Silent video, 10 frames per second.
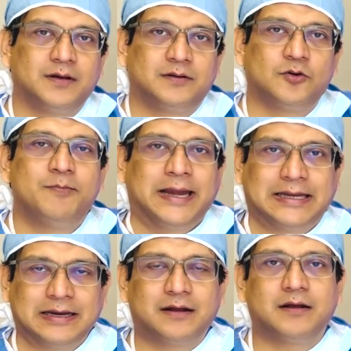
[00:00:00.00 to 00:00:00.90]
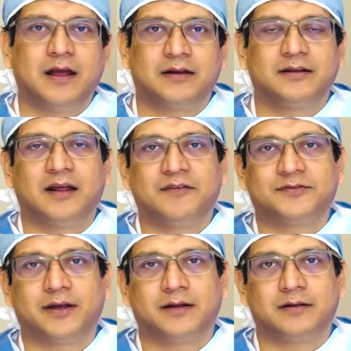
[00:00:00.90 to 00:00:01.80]
So maintaining a healthy
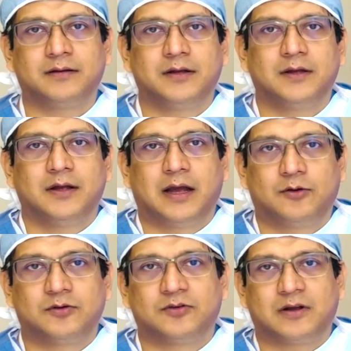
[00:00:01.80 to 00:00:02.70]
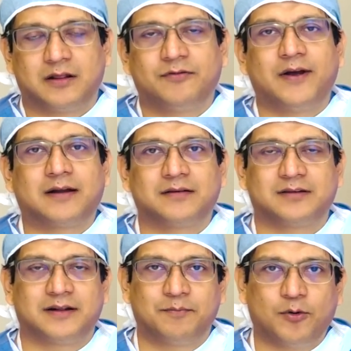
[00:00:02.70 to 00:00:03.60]
lifestyle and all those other factors
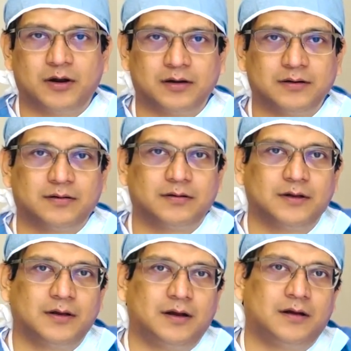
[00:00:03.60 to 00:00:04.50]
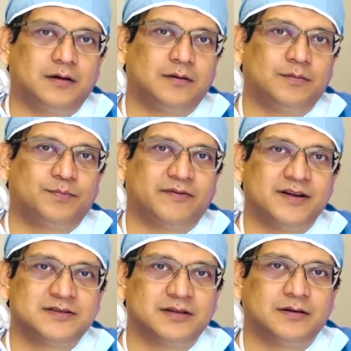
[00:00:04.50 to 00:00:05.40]
are important.
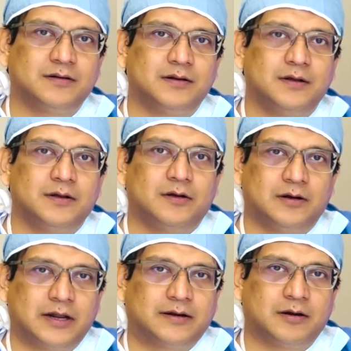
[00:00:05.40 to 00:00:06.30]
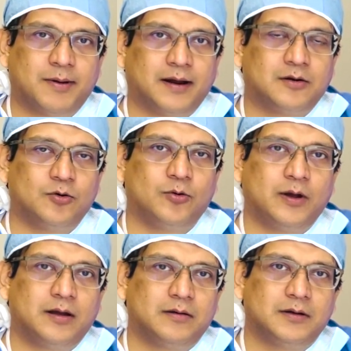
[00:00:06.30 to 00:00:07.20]
Prevention like
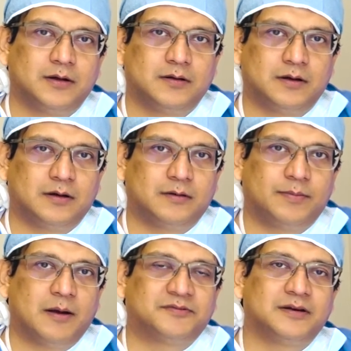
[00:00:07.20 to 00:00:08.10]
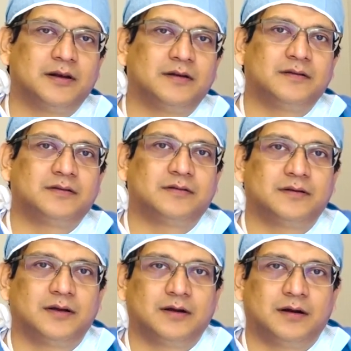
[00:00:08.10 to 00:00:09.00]
tobacco, abstinence,
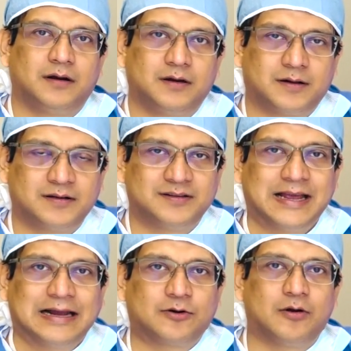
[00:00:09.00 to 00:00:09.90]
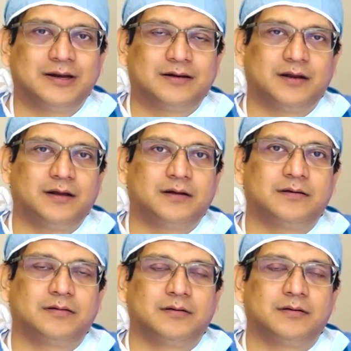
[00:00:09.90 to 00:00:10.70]
decreasing alcohol intake,